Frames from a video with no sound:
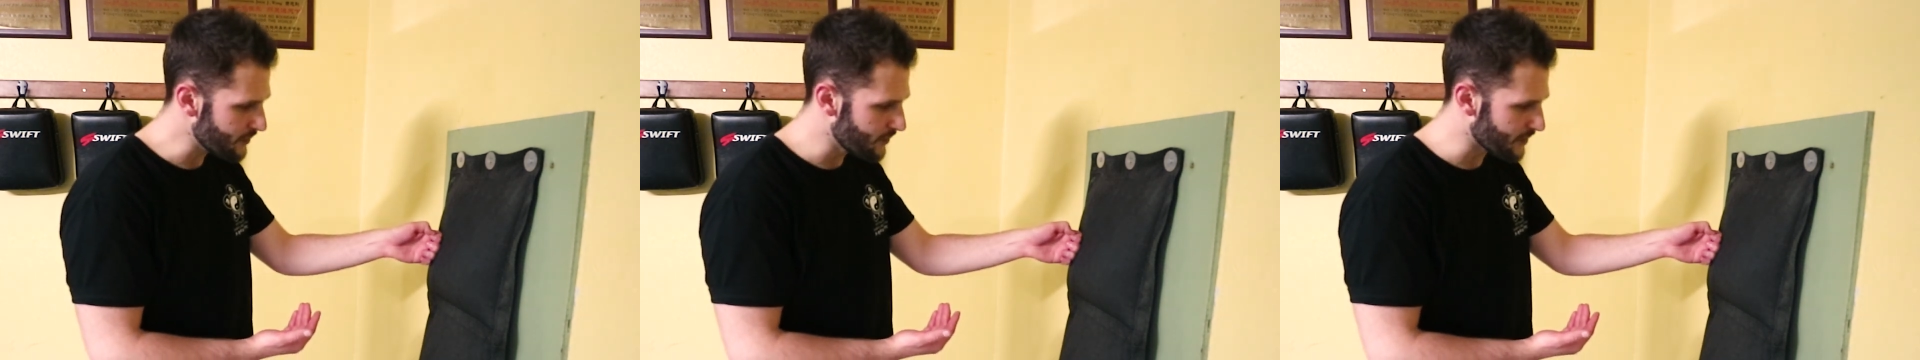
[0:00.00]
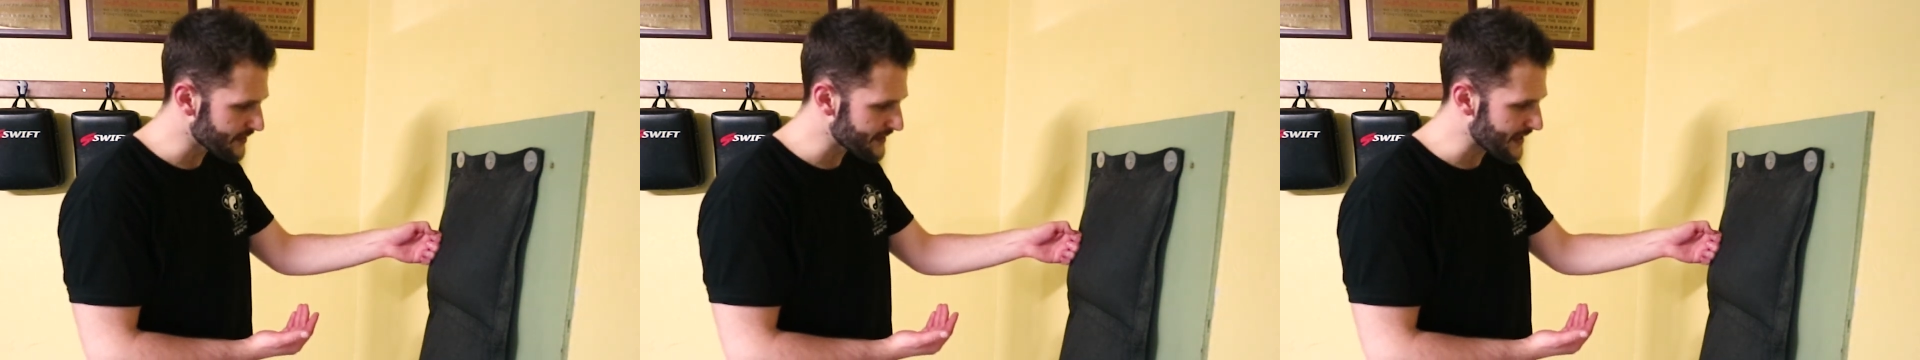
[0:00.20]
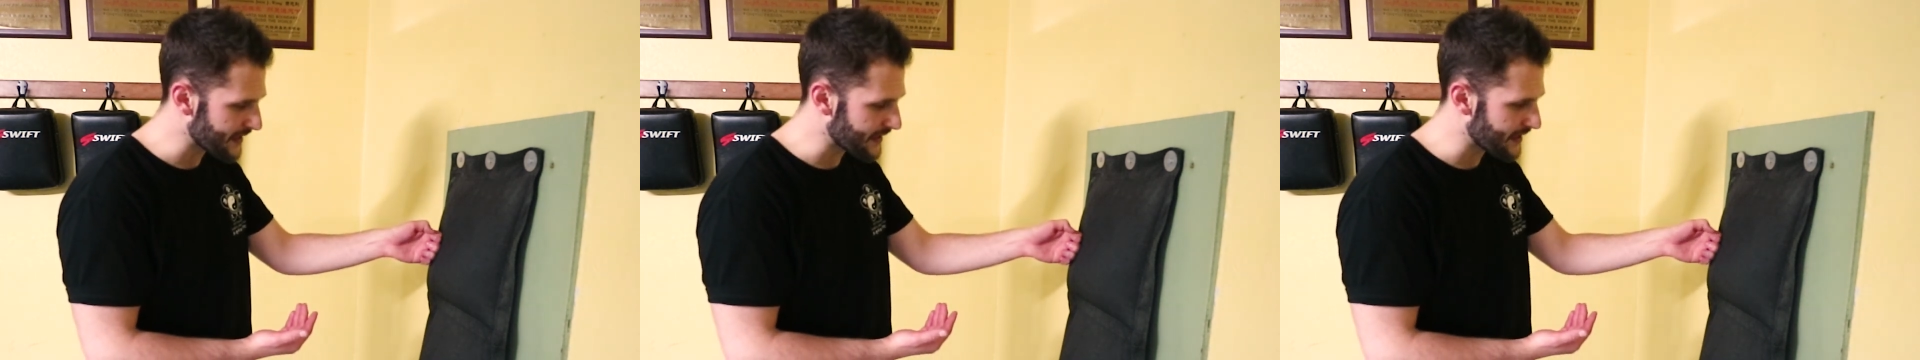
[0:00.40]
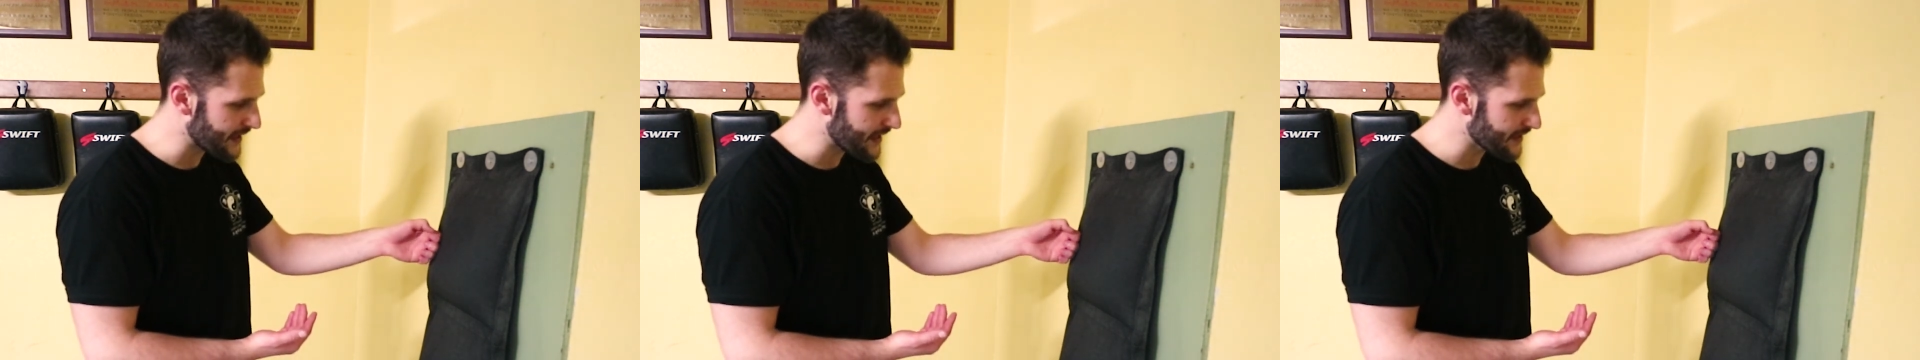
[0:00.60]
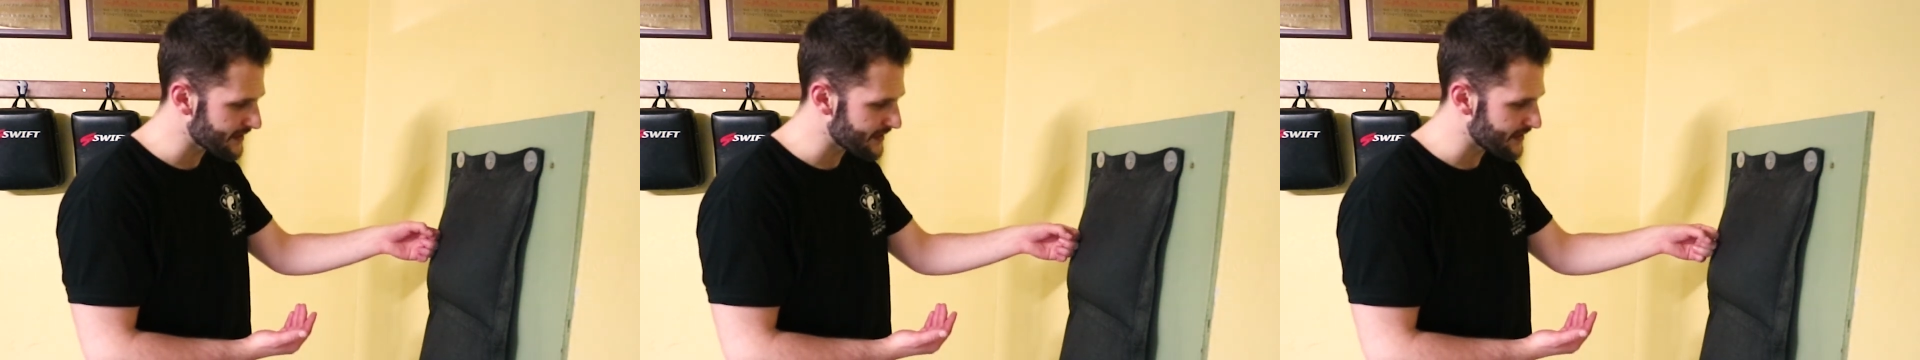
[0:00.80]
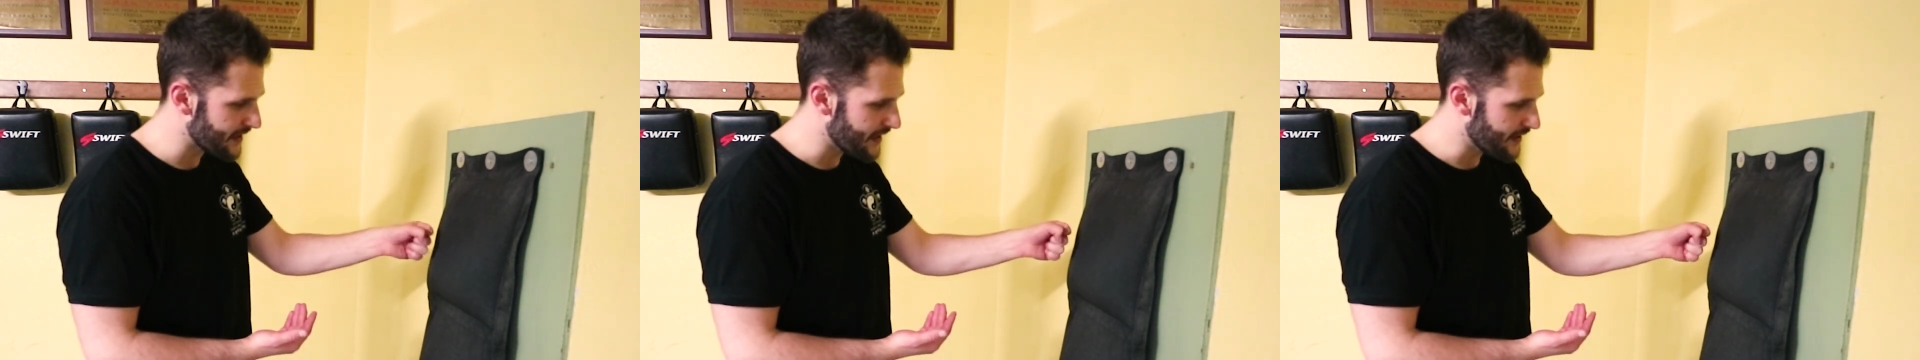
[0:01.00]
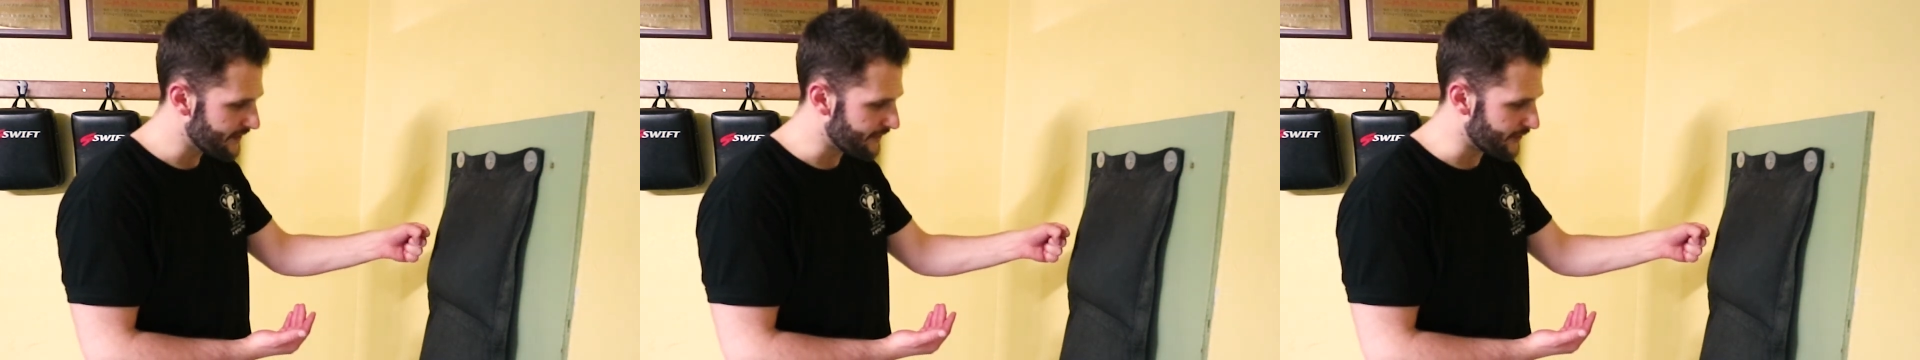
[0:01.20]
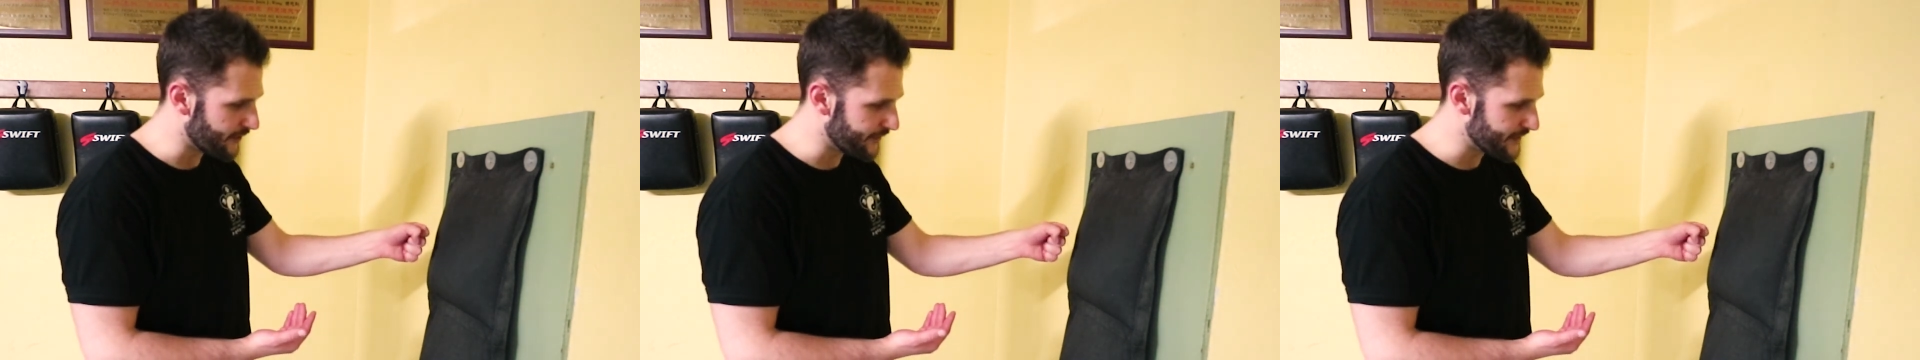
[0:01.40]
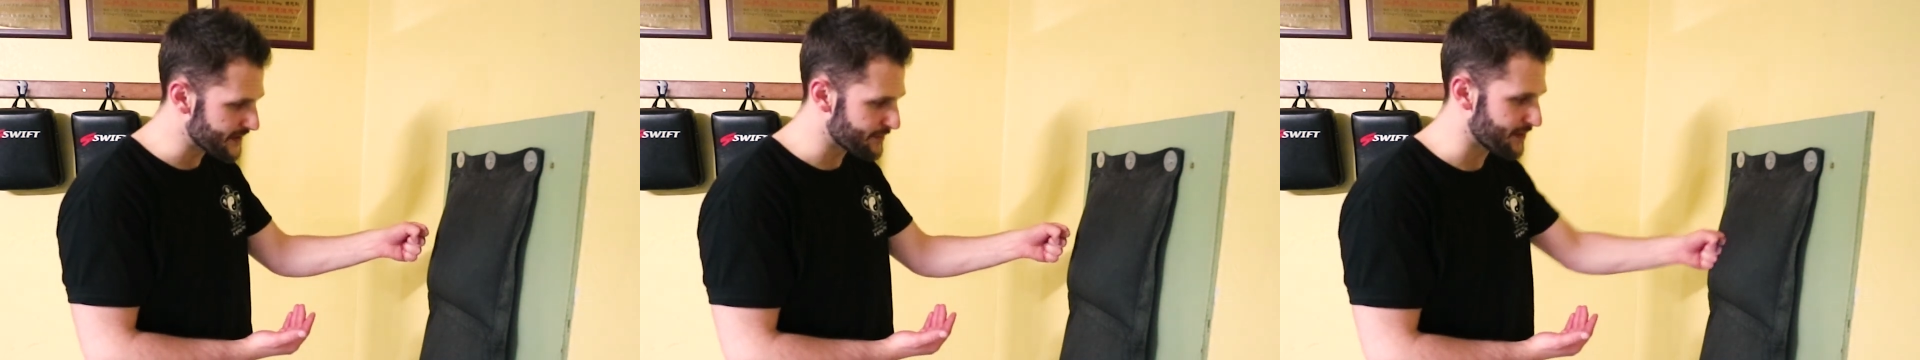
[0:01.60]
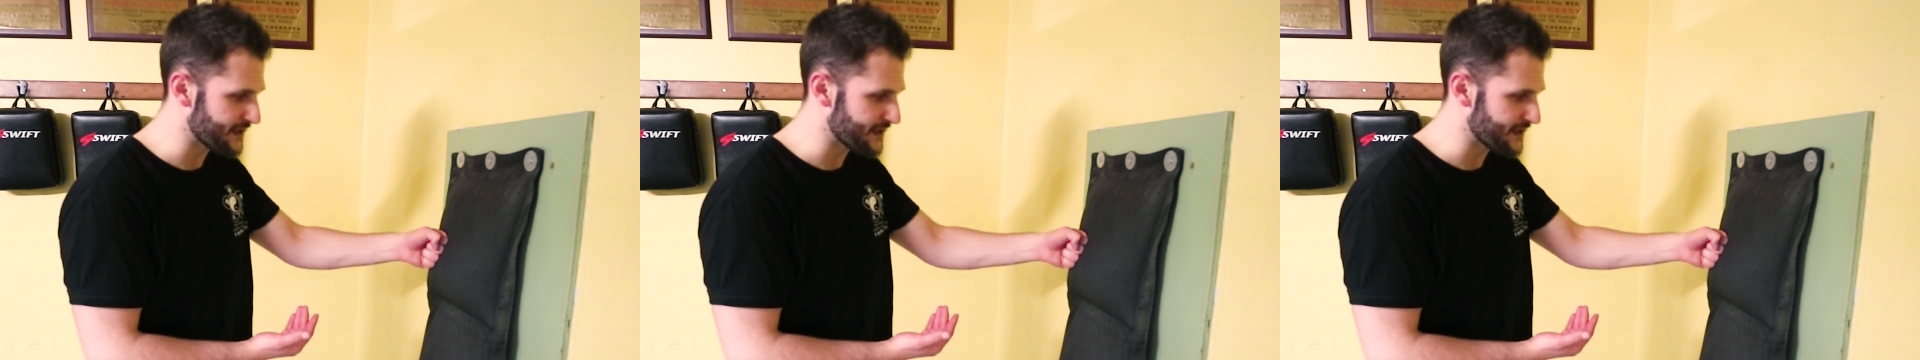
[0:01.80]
Once that connects, full fist